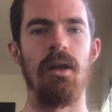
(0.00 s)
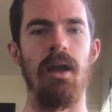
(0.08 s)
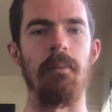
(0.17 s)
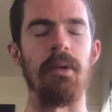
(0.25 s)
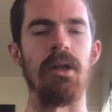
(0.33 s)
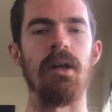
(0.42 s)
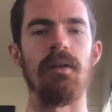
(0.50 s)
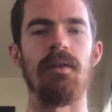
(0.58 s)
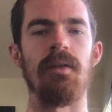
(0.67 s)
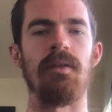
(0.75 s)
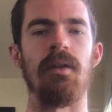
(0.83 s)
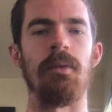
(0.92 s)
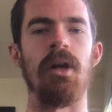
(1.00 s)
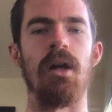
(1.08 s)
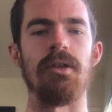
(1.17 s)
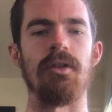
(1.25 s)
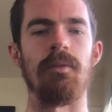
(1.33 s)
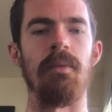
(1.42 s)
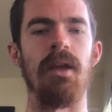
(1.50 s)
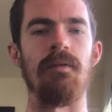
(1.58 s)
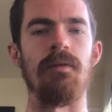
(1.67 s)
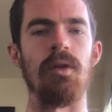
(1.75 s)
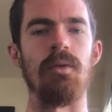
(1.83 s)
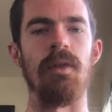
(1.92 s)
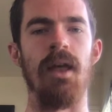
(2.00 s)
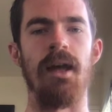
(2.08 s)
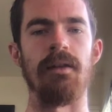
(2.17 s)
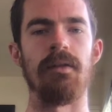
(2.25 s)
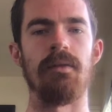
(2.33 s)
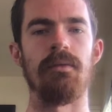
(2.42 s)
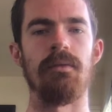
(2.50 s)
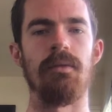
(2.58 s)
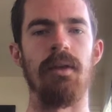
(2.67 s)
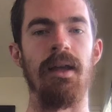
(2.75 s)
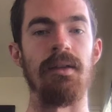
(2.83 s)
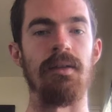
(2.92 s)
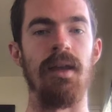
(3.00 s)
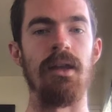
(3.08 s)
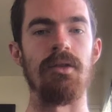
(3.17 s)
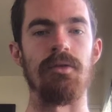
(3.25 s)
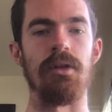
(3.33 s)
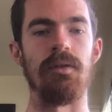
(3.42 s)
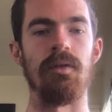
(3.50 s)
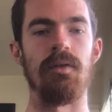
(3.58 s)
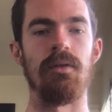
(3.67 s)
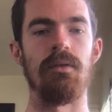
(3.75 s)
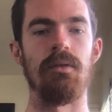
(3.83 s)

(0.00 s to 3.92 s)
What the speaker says: And because the subconscious may view that as dangerous,